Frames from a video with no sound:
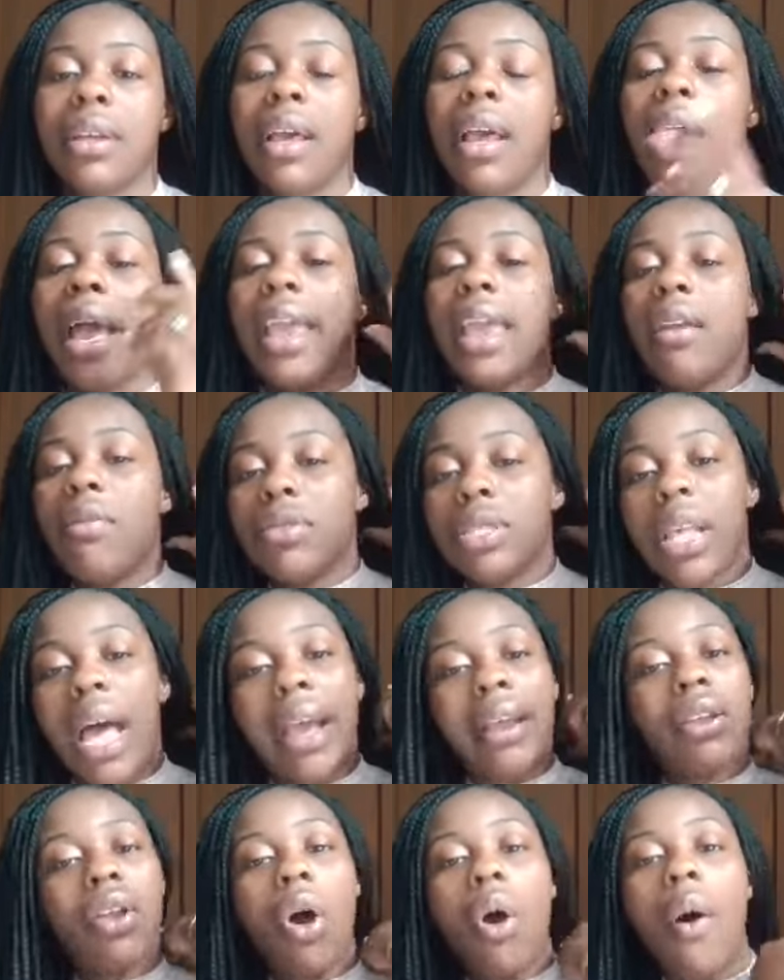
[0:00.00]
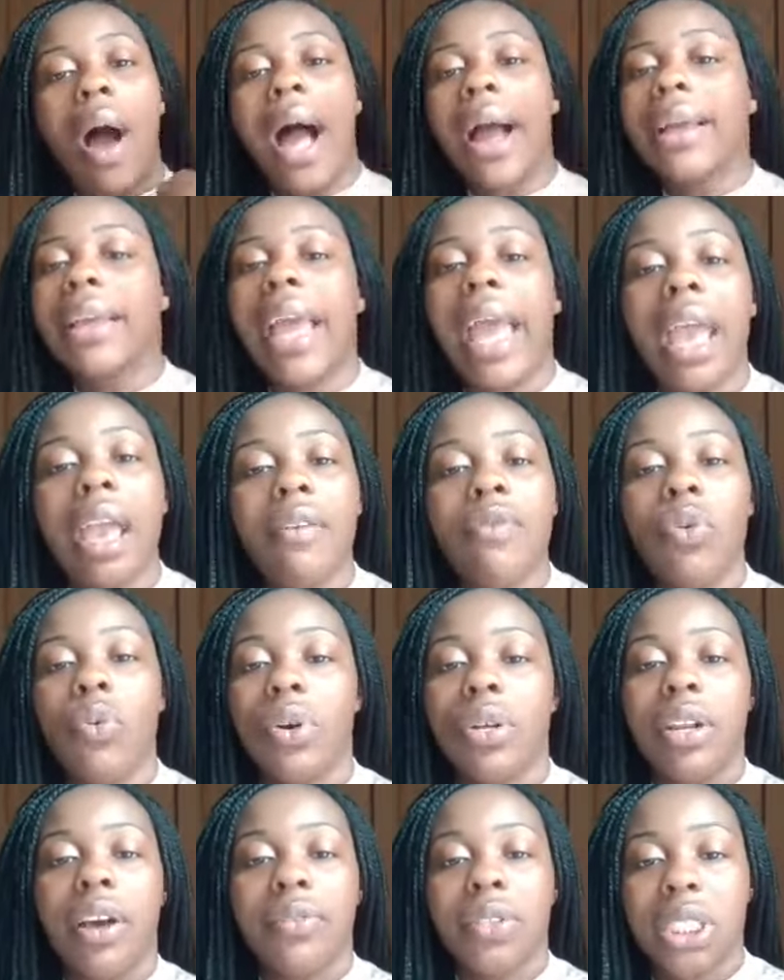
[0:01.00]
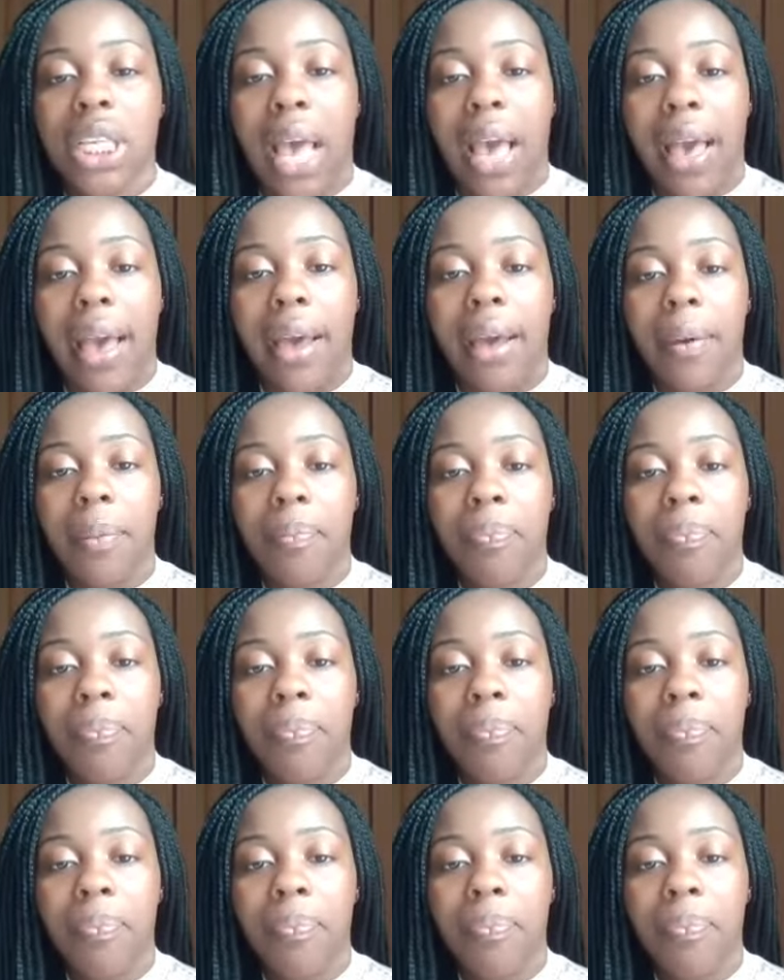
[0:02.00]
And he was like, no, I gave you enough time.